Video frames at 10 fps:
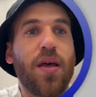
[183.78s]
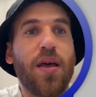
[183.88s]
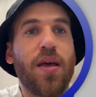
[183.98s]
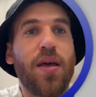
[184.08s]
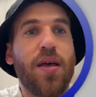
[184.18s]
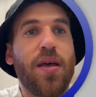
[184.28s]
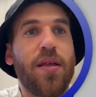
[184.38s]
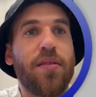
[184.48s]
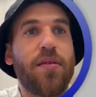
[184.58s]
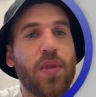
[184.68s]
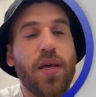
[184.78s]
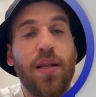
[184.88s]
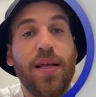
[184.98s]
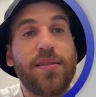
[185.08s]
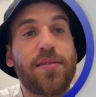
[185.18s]
and
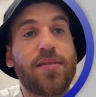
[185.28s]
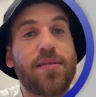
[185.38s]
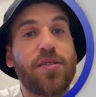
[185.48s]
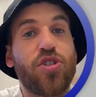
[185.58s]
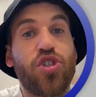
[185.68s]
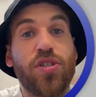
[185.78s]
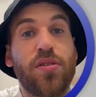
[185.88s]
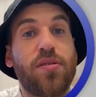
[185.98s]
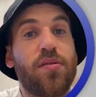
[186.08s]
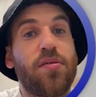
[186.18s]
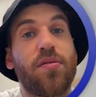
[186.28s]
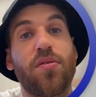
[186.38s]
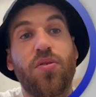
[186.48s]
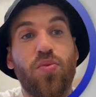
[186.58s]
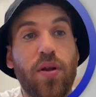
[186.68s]
let's just
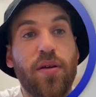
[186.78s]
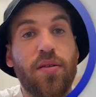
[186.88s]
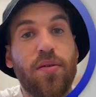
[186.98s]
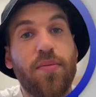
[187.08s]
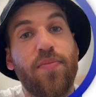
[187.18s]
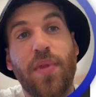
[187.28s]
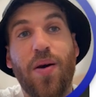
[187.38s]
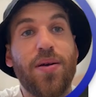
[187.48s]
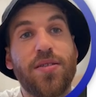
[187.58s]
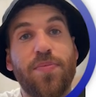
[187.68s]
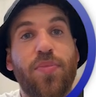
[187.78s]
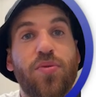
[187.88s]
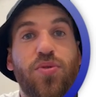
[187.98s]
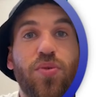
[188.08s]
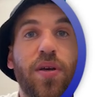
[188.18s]
run it. Now I'm
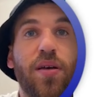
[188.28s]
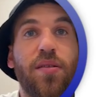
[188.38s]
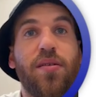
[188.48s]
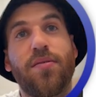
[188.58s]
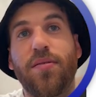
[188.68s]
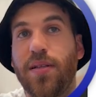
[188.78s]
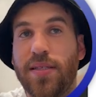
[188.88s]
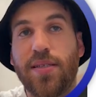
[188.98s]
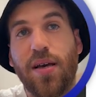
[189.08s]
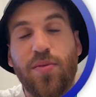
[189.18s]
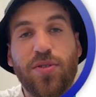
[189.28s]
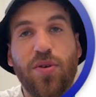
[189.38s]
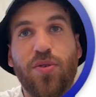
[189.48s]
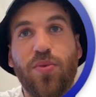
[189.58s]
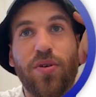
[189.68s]
supposed to get, let's see how it's
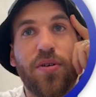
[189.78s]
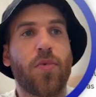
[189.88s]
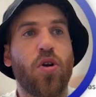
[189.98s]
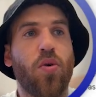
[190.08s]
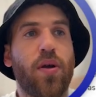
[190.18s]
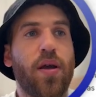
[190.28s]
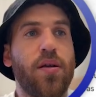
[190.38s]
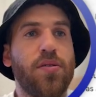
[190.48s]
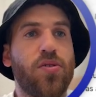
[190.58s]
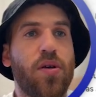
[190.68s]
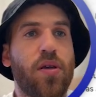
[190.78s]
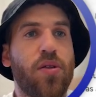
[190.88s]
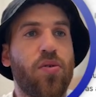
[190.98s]
going to work. Okay, so I can